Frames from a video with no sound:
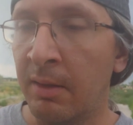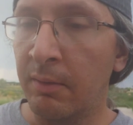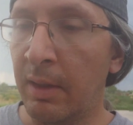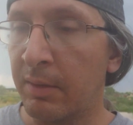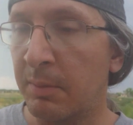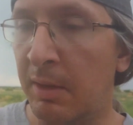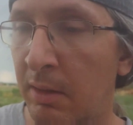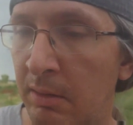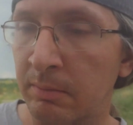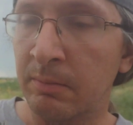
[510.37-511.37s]
Flavors have
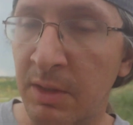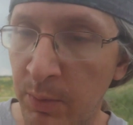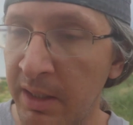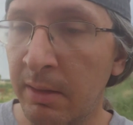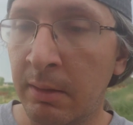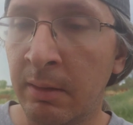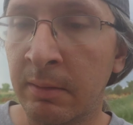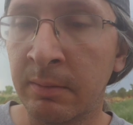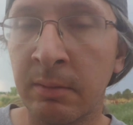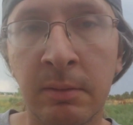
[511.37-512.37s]
been sweet,
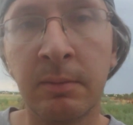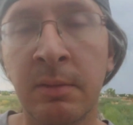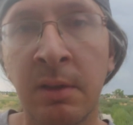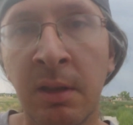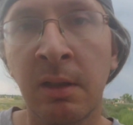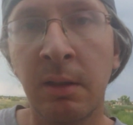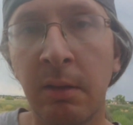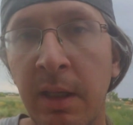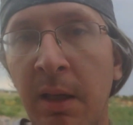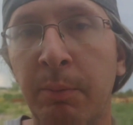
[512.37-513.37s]
a
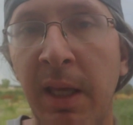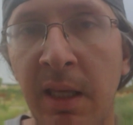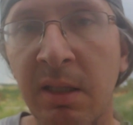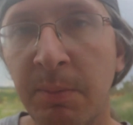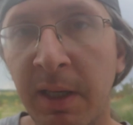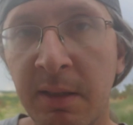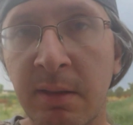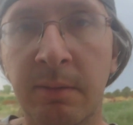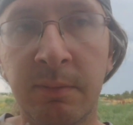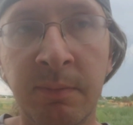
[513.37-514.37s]
little kind of baking spice.